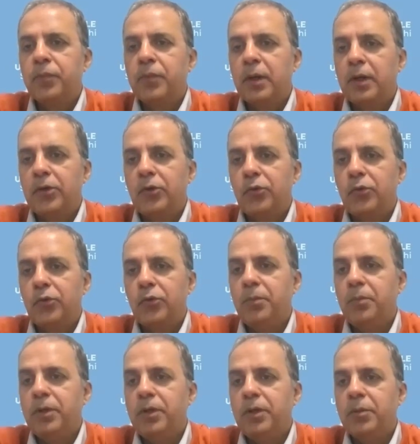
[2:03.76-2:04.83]
at 12
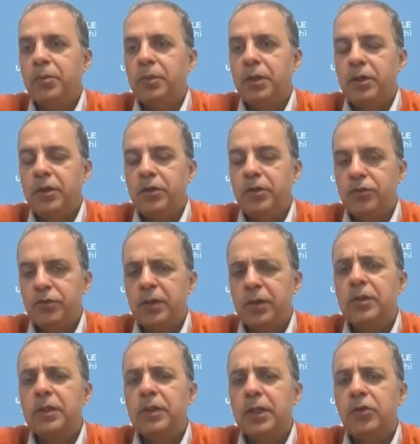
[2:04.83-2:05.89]
p.m. Eastern.
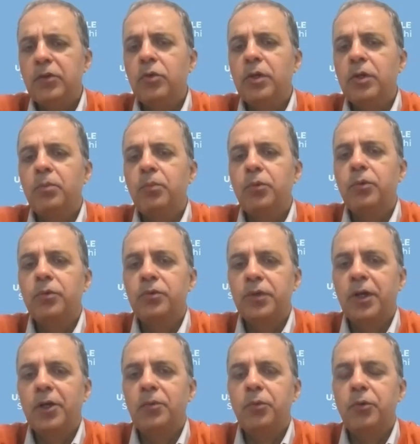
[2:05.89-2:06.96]
And then you can
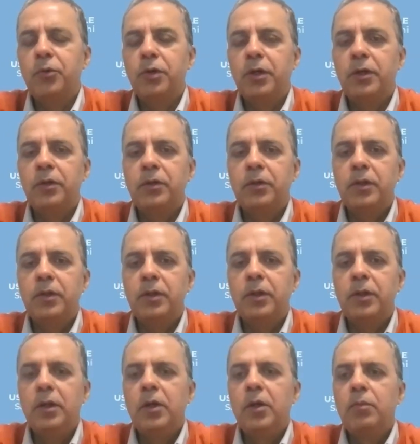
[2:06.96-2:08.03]
start putting
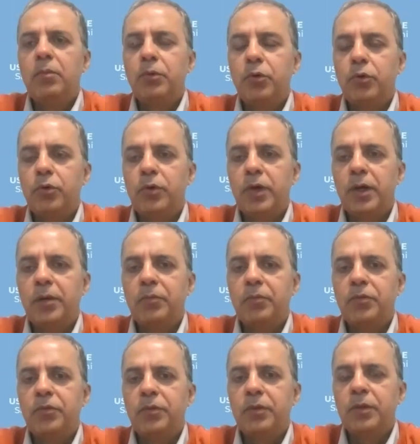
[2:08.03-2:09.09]
the
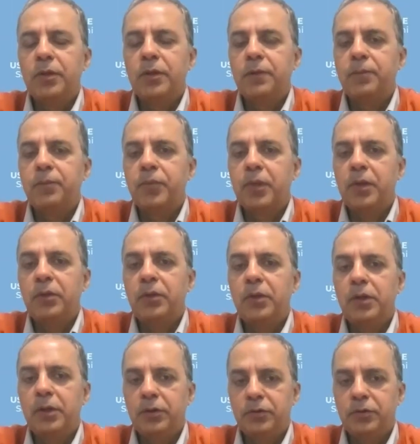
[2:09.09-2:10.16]
programs in the
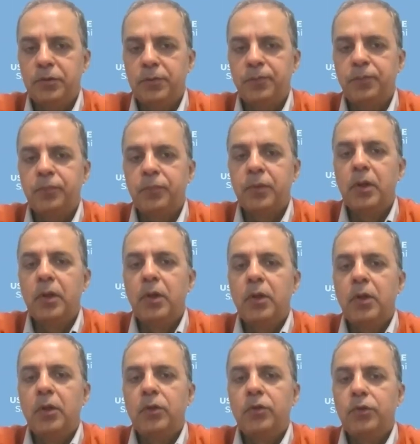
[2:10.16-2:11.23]
list.
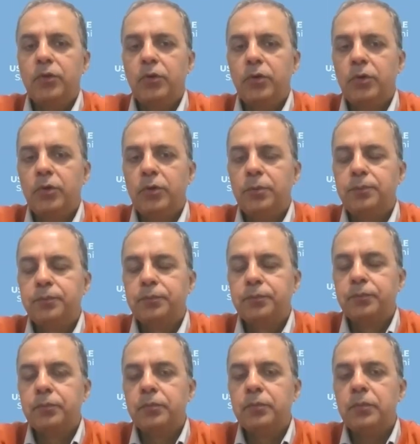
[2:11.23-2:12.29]
So
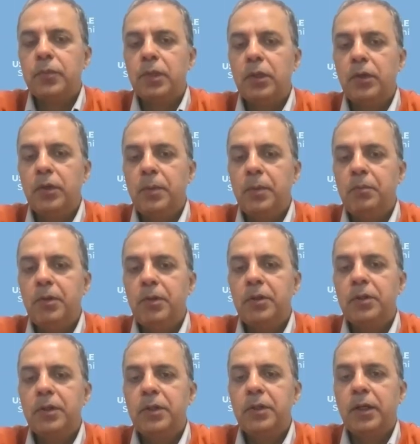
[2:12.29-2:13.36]

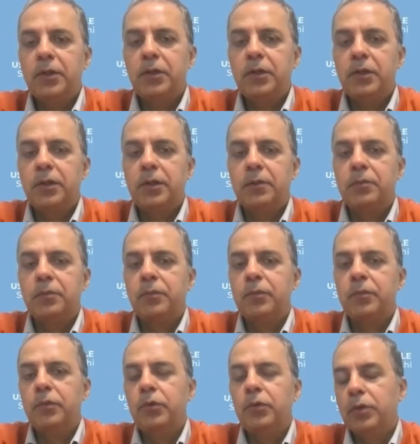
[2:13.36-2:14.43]
remember that
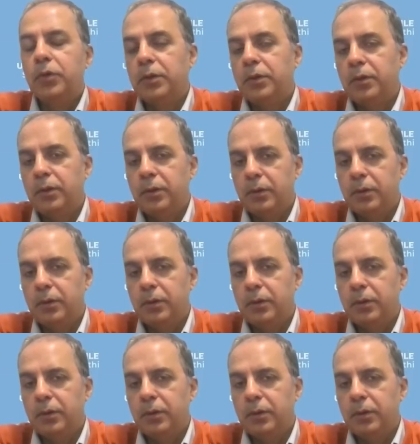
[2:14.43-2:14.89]
you can,